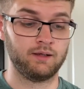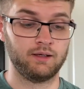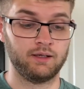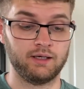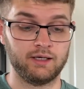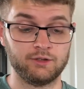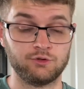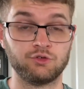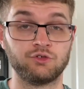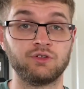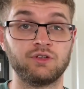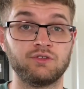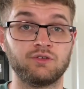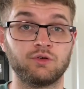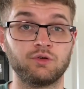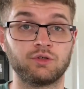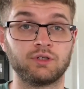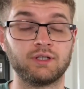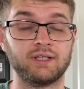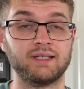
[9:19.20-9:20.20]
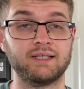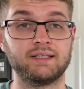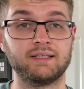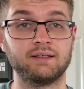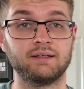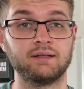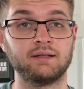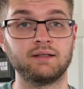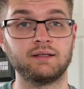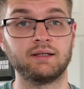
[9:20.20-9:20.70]
It just needs a good
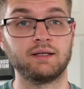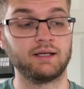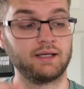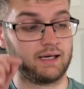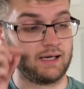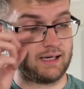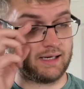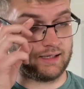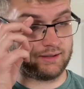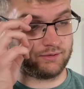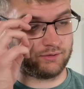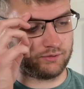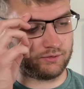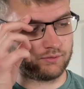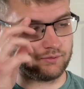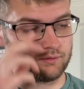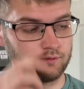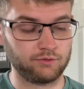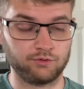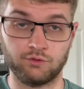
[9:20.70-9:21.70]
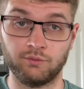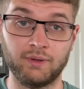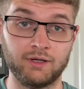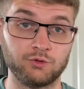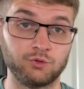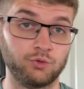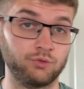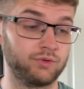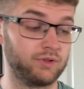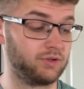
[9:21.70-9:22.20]
clean and some
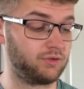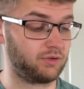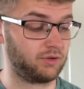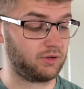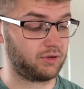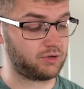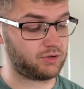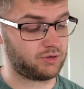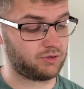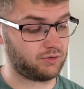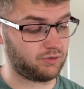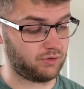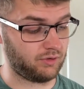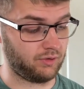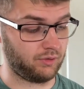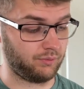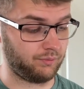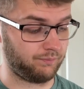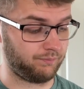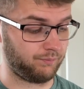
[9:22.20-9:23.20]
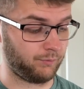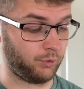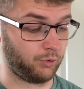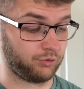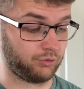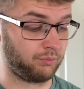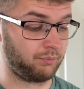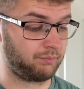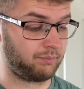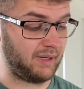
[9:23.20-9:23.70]
actual research, so, or
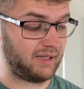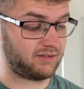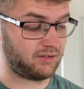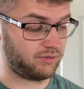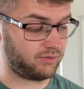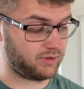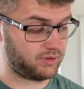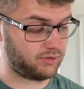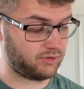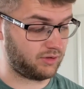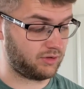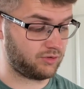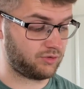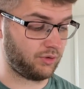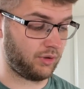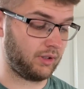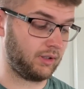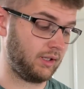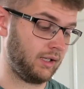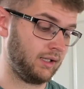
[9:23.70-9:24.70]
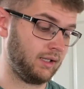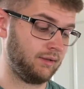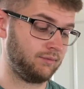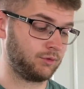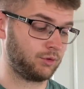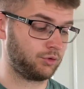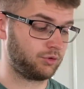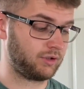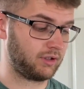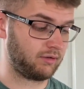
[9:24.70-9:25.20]
some better research. So I'll have a
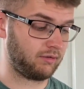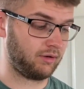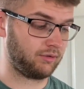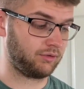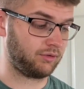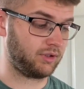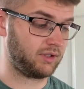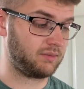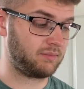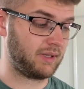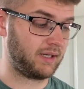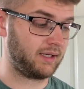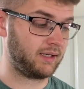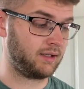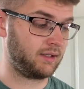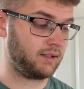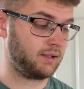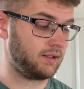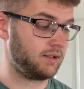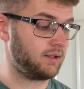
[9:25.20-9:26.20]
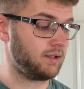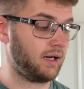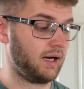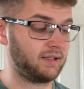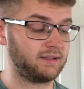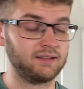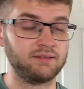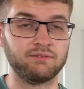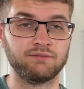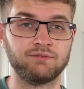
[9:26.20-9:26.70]
good dig around on eBay. I
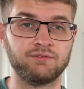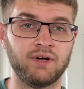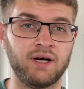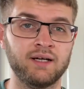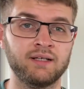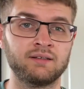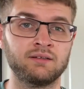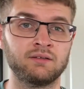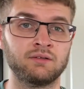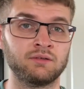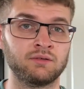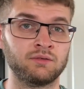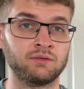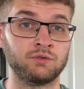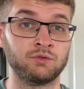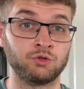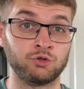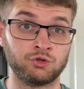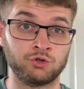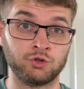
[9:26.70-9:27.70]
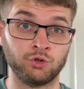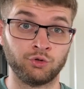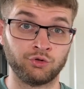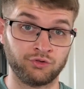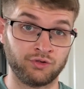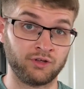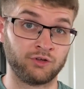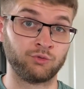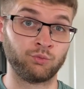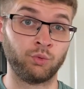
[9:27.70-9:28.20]
didn't find just
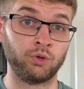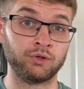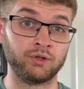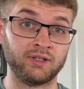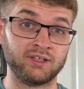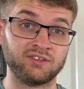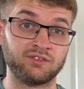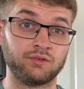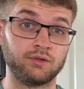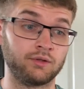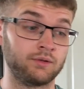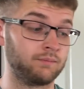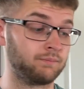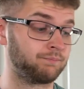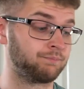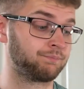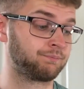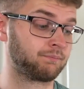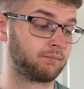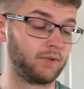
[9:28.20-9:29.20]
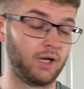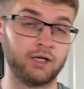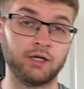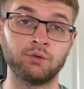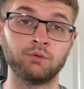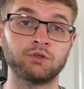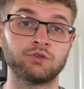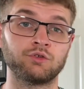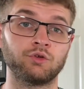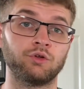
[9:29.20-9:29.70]
this one listed. I
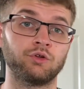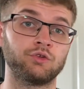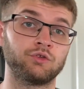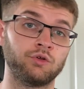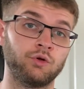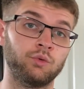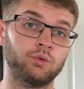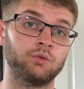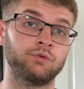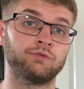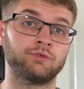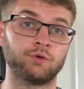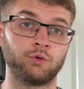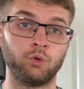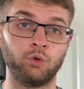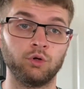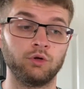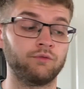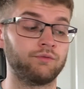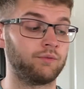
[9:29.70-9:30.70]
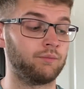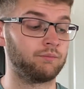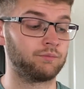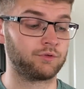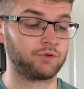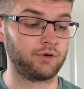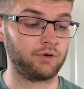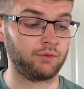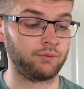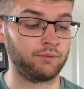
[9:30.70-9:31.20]
only saw the sold for all of them,
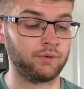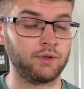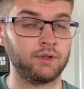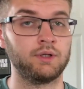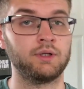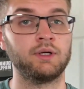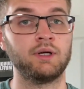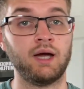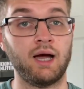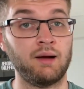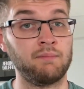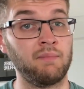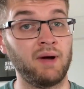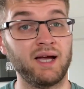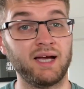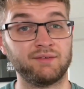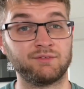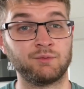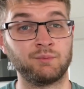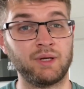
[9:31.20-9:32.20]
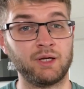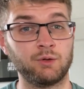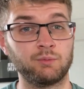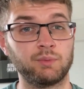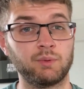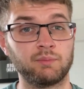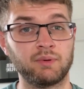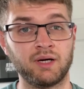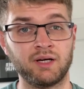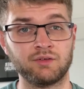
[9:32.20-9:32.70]
so I might have to make up a
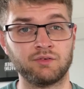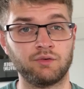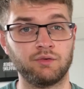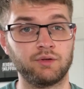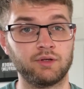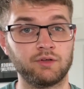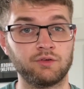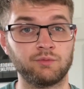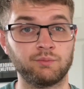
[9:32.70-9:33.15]
price on this.